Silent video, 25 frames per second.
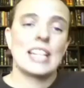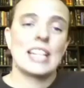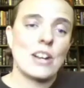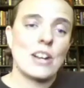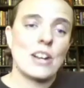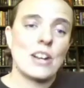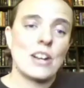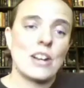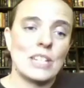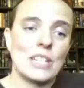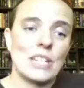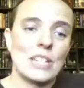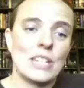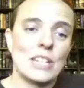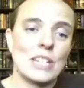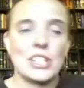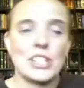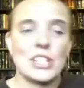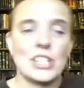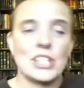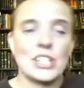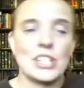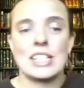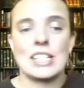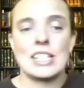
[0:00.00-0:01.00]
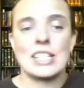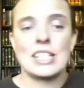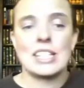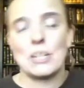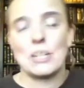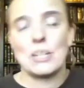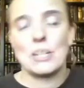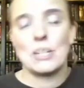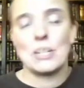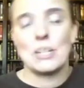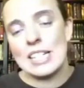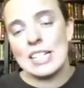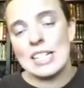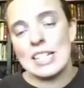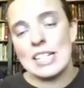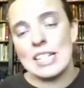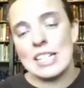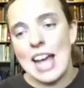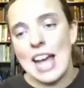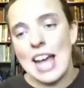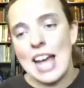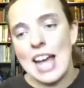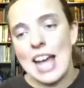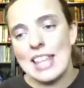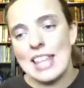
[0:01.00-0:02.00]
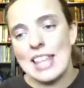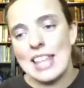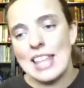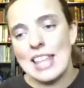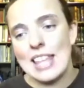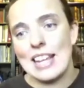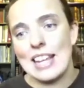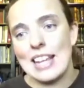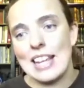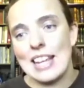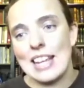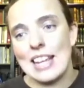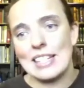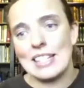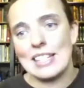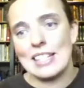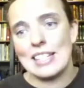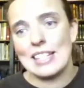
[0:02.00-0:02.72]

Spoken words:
energy efficiency and redesign things